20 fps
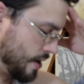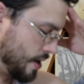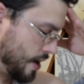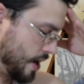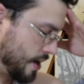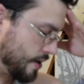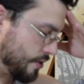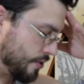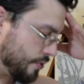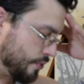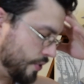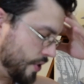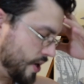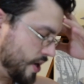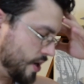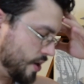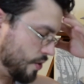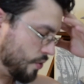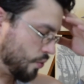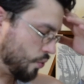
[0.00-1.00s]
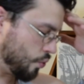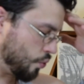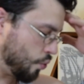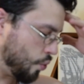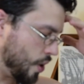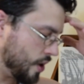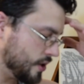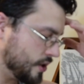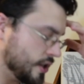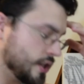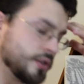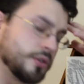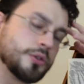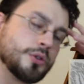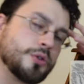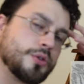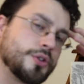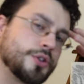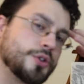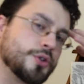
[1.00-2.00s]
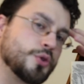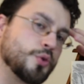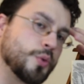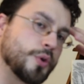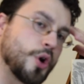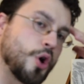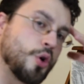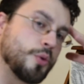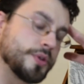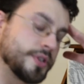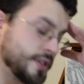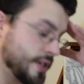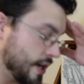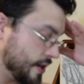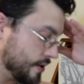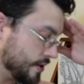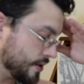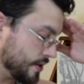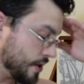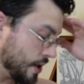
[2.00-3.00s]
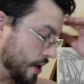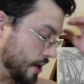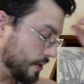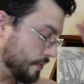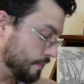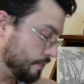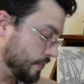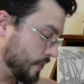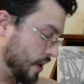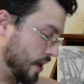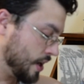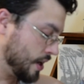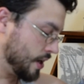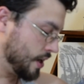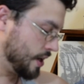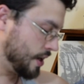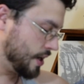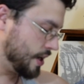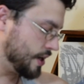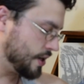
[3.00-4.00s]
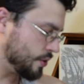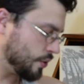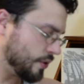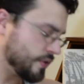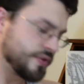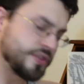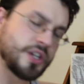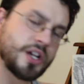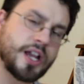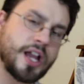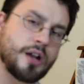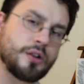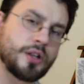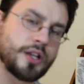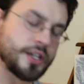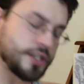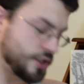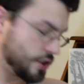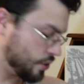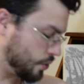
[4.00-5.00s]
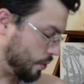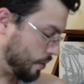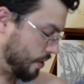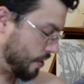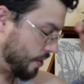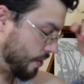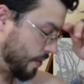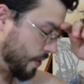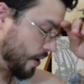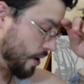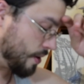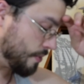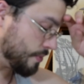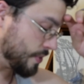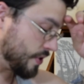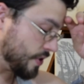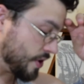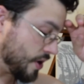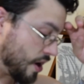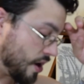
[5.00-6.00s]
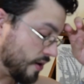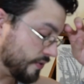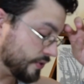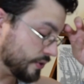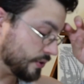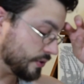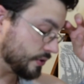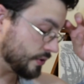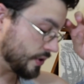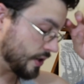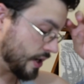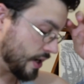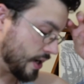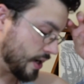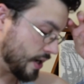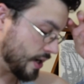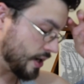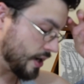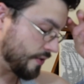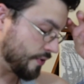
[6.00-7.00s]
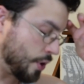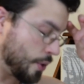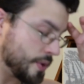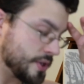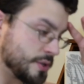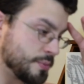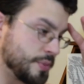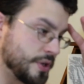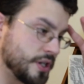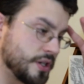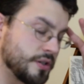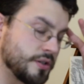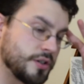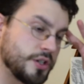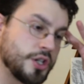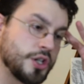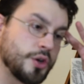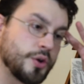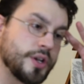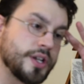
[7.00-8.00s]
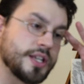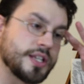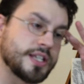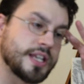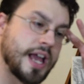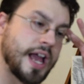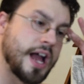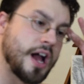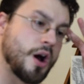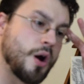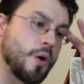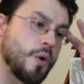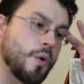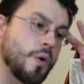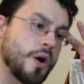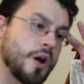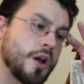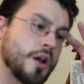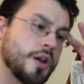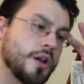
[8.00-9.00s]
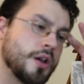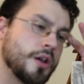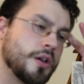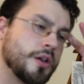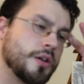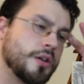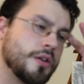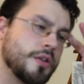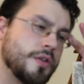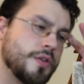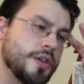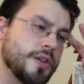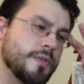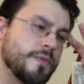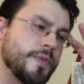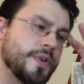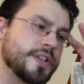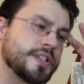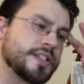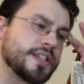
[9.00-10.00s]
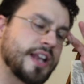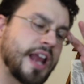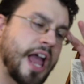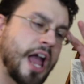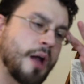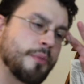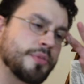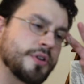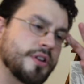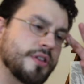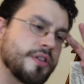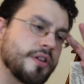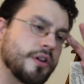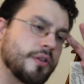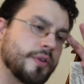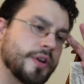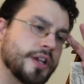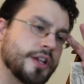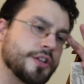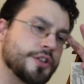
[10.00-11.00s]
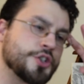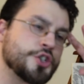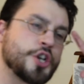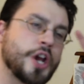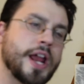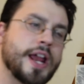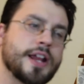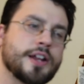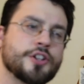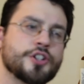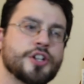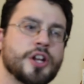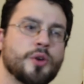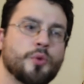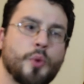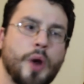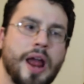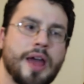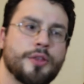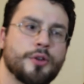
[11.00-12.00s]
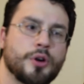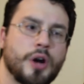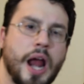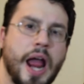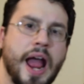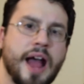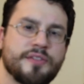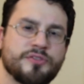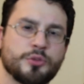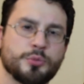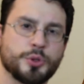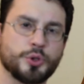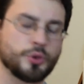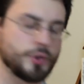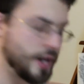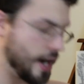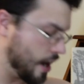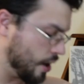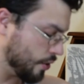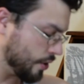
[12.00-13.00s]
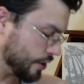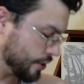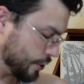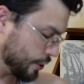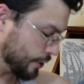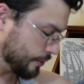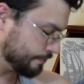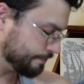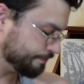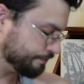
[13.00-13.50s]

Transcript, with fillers: And three, what did Luke do when all was said and done? He sort of stuck out like a sore thumb in the novel, uh, and I've always been curious how the events that happened therein changed a rather affable character.